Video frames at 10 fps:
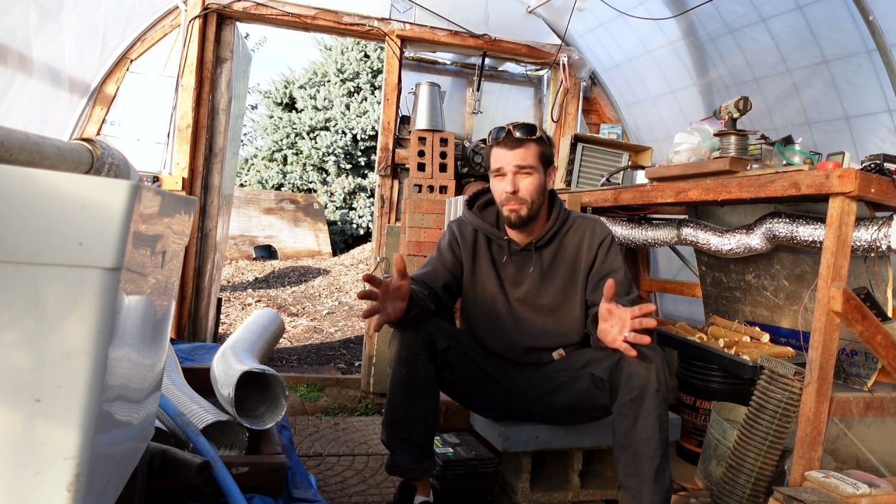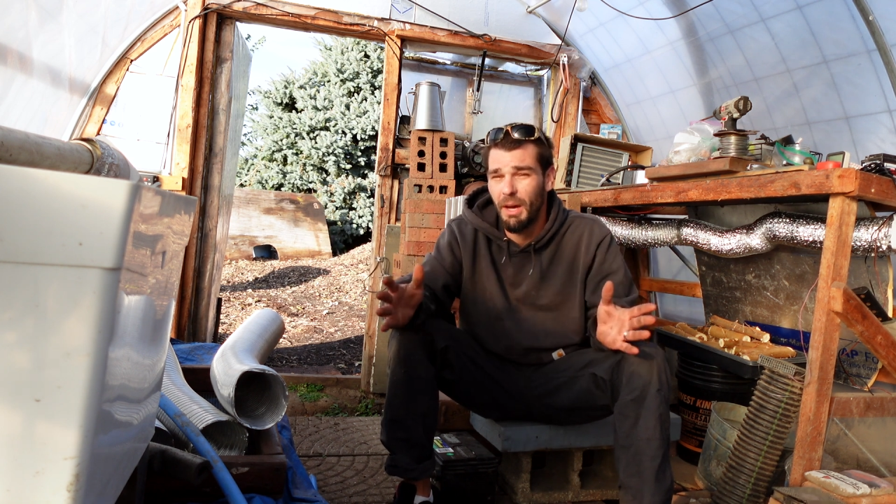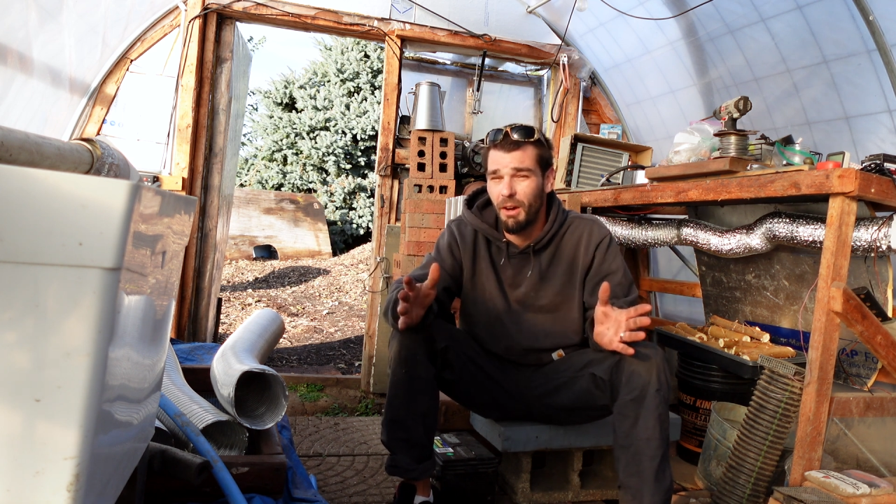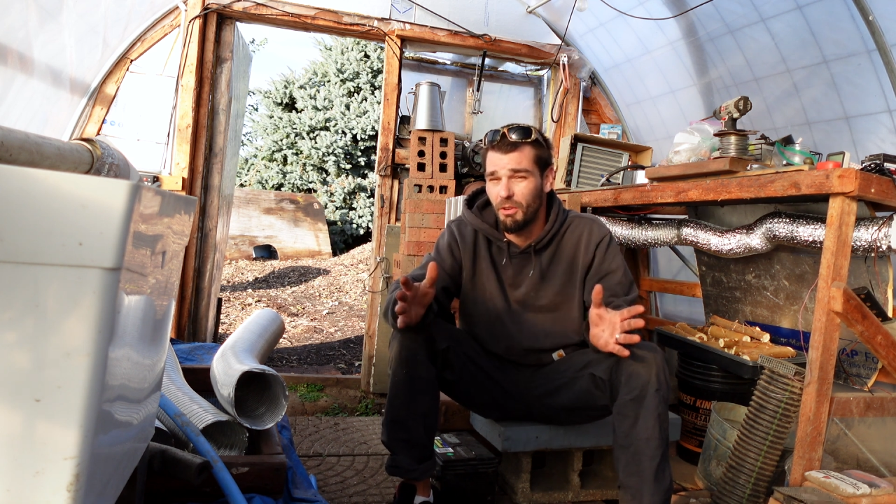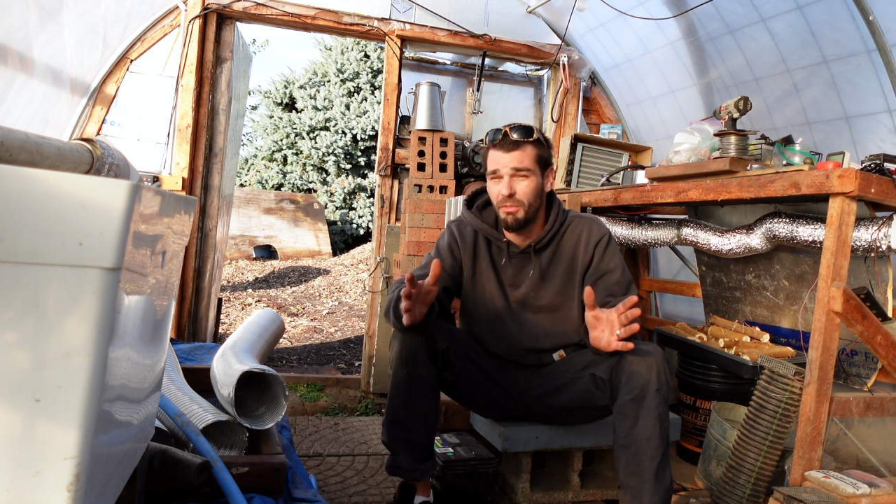
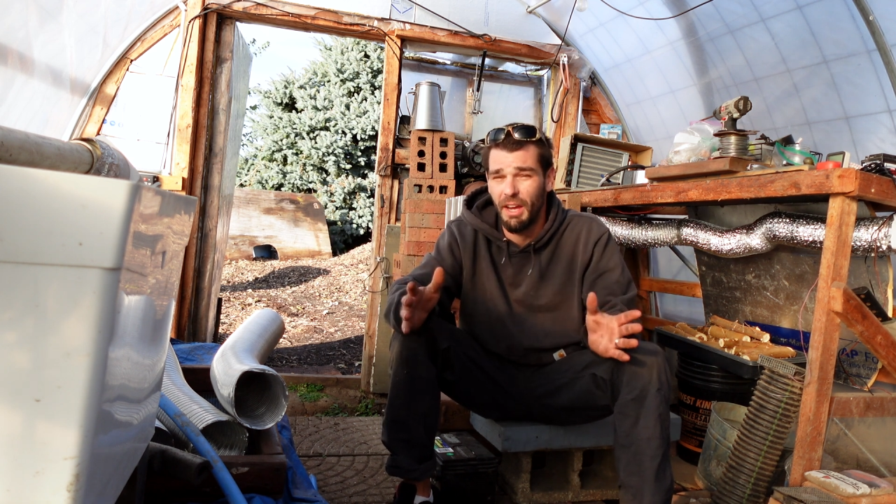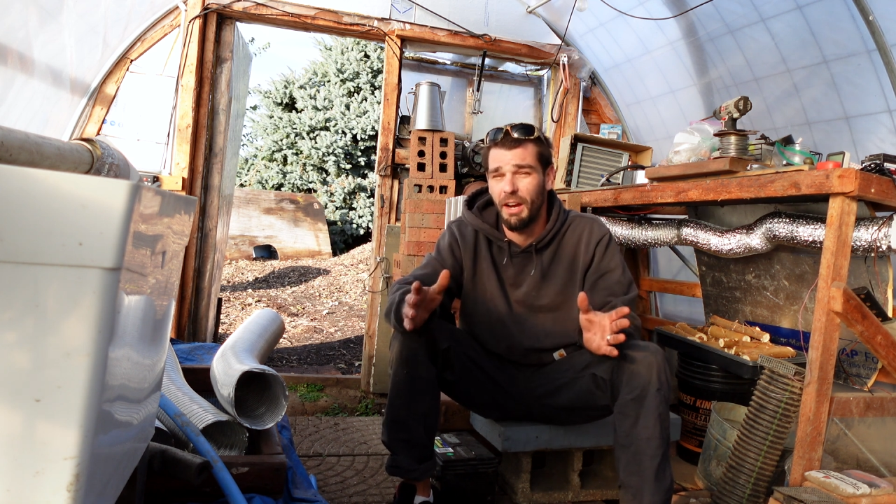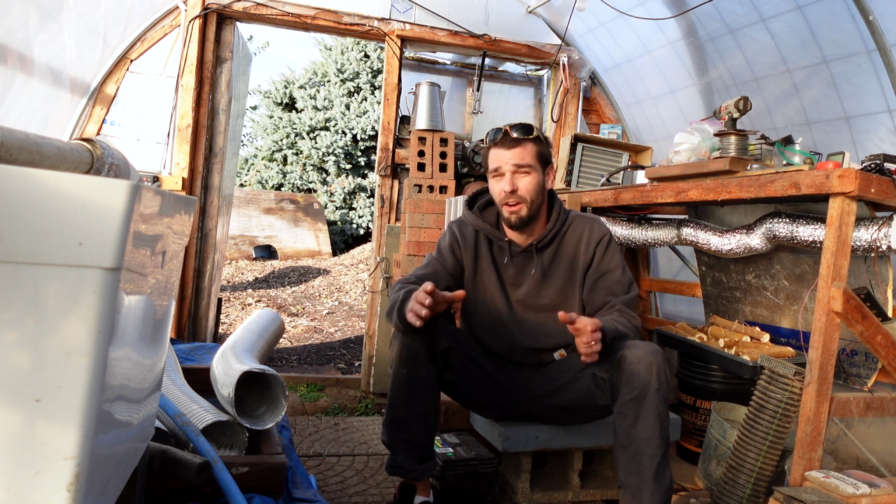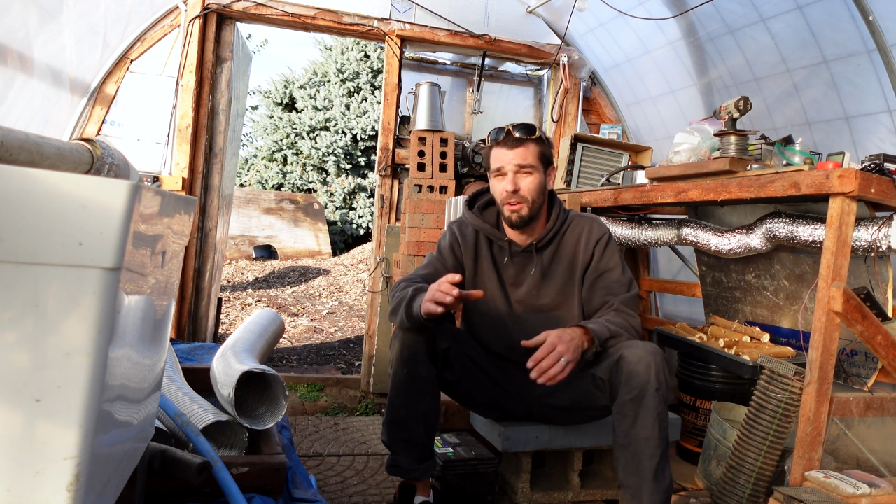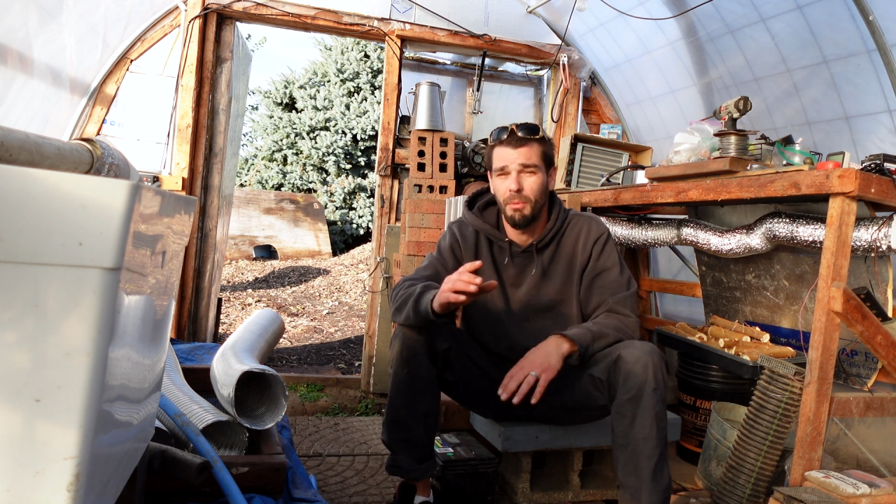pound of
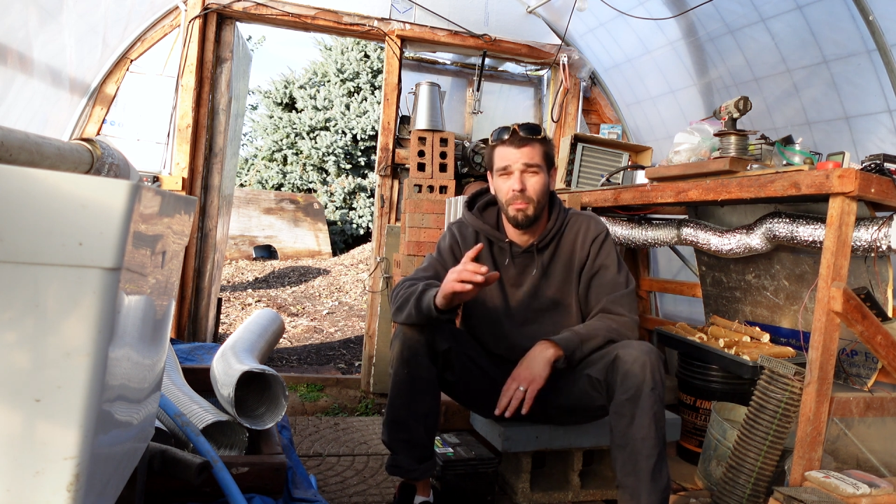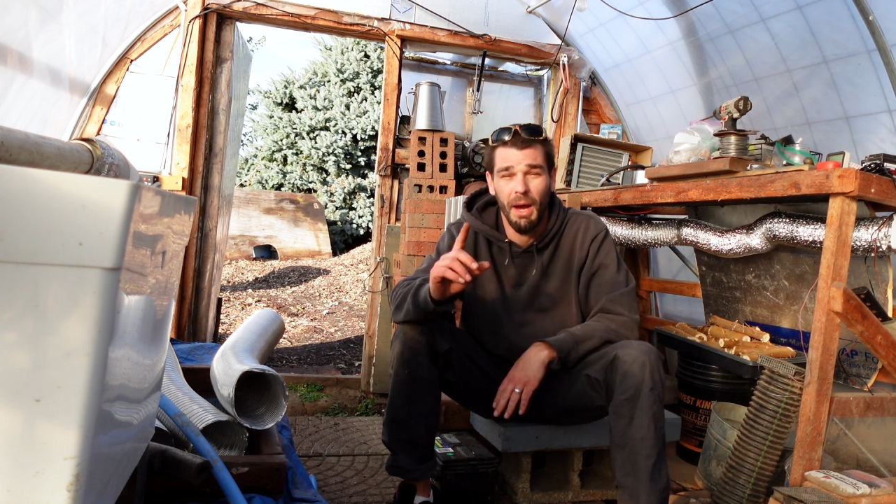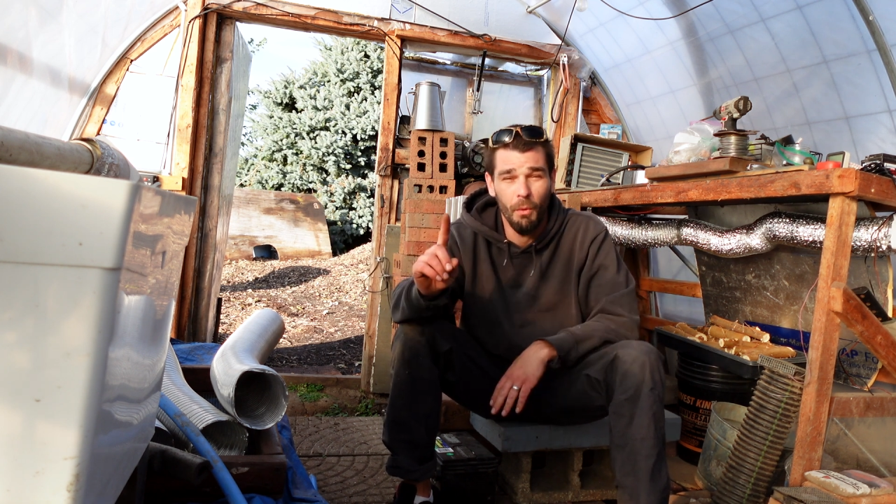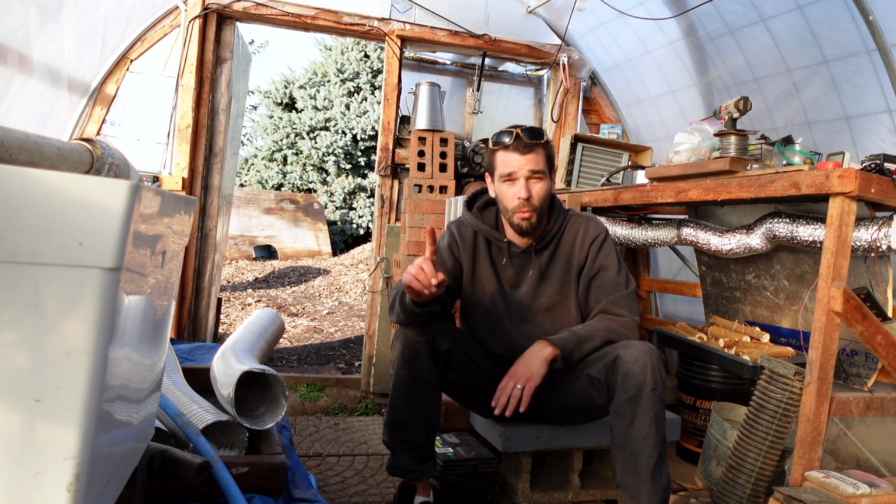air by